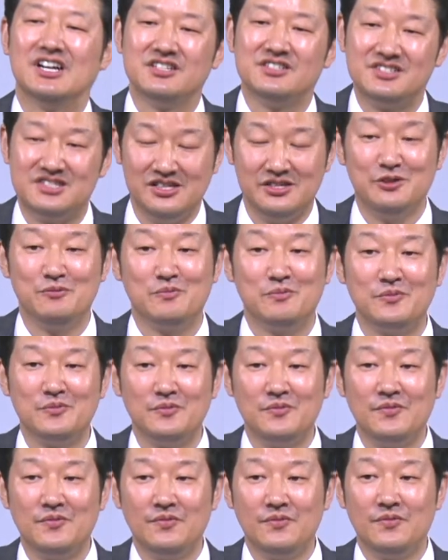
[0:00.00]
to sleep.
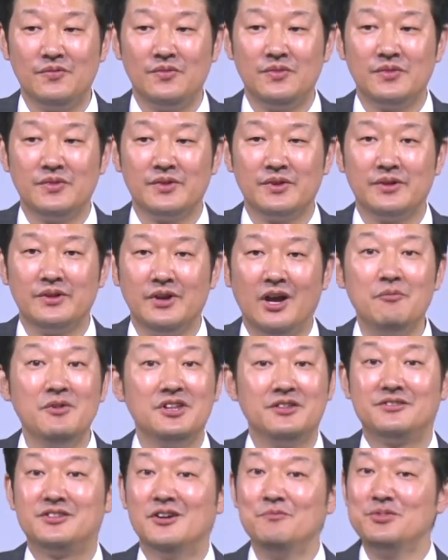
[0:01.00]
I mean,
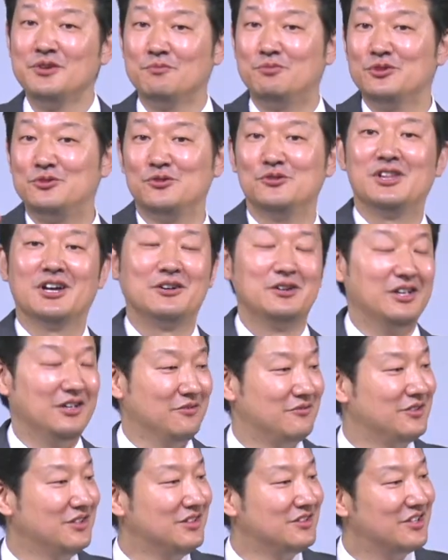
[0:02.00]
some people do that
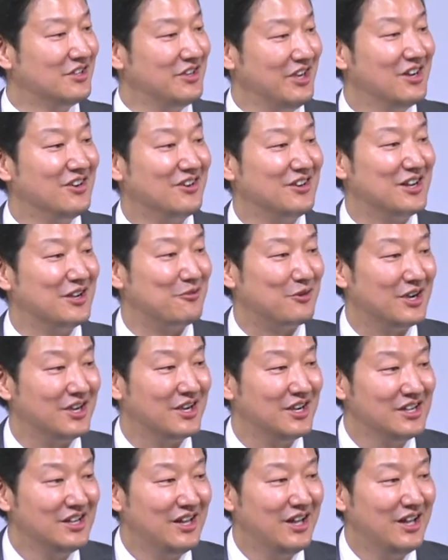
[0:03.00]
even in the internet, right?